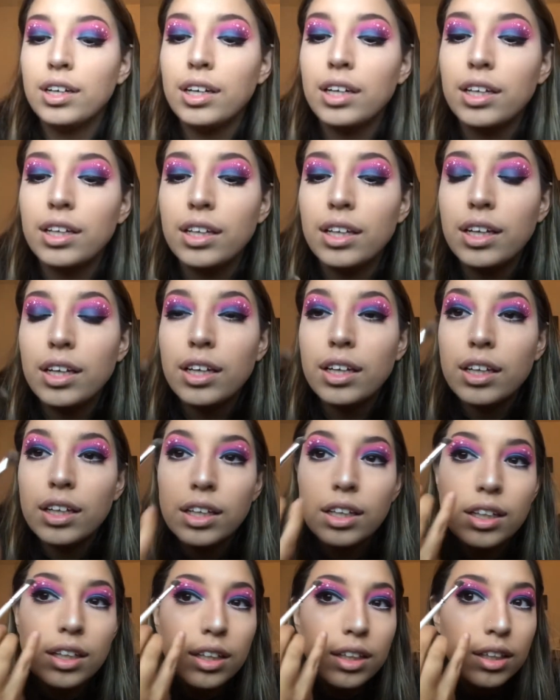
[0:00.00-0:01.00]
and
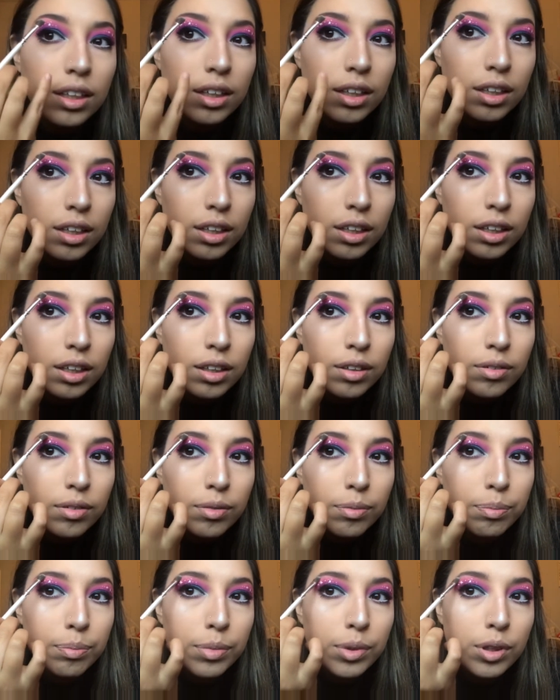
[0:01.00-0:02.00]
then
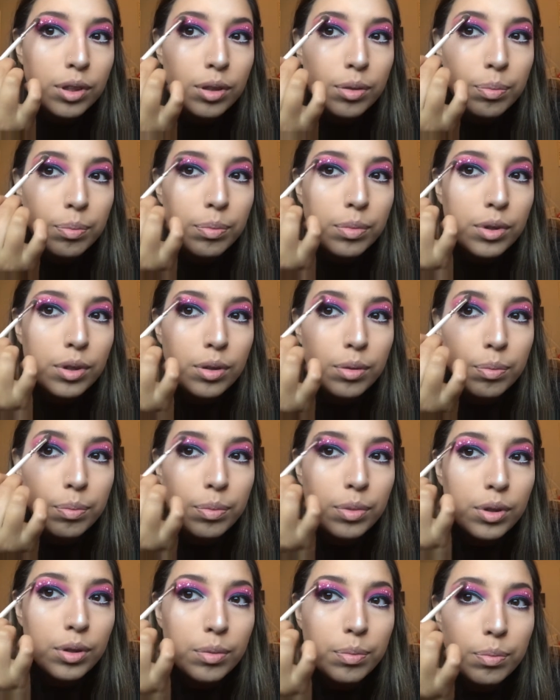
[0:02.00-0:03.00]
boop, boop,
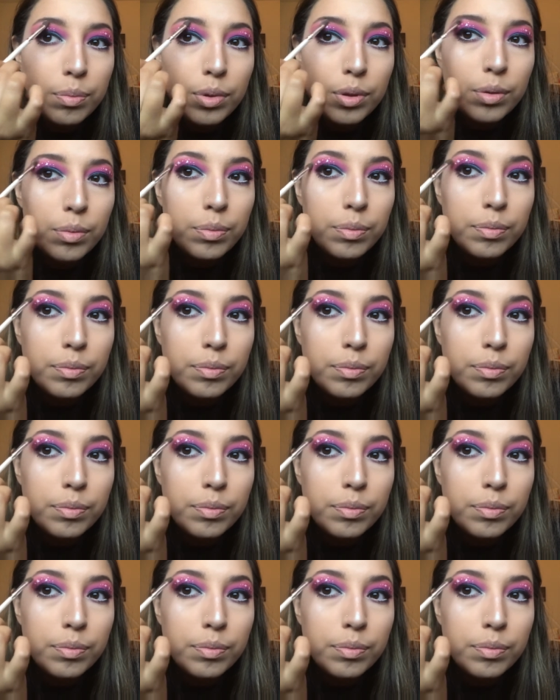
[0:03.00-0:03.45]
boop, boop.